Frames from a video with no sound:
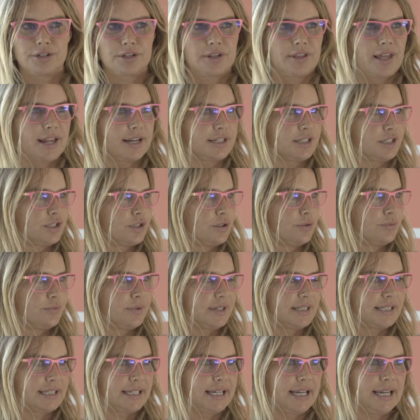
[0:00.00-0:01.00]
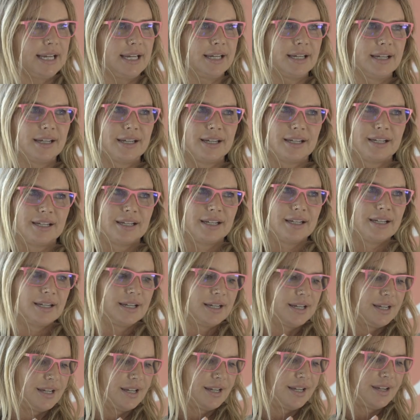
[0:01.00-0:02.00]
do that it's too risky
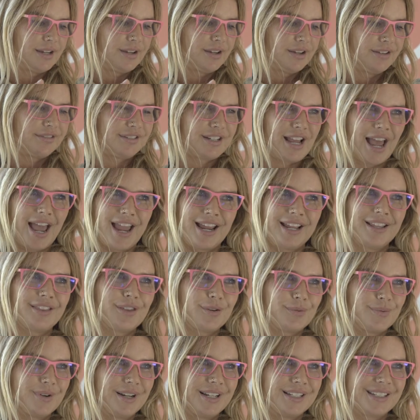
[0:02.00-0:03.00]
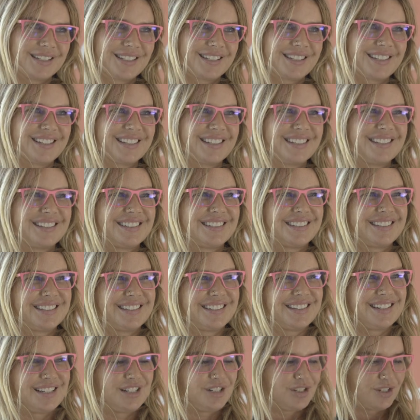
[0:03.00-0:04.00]
take the risk
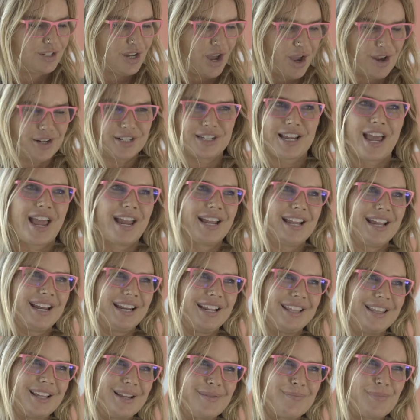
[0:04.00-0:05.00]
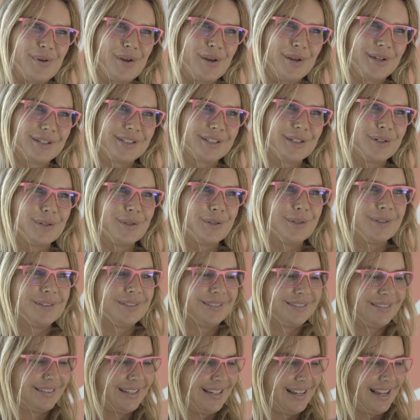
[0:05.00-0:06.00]
don't take anything personal
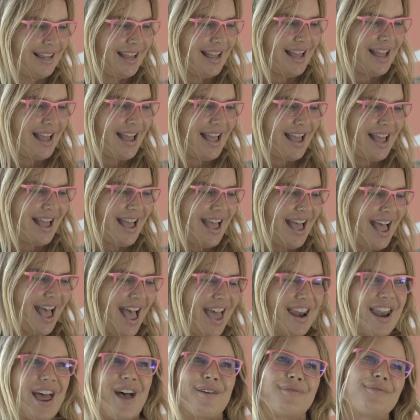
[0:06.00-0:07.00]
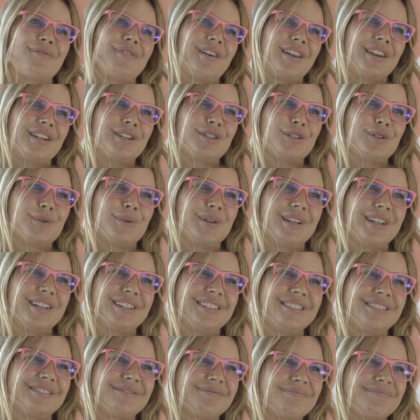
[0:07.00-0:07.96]
and have fun at doing it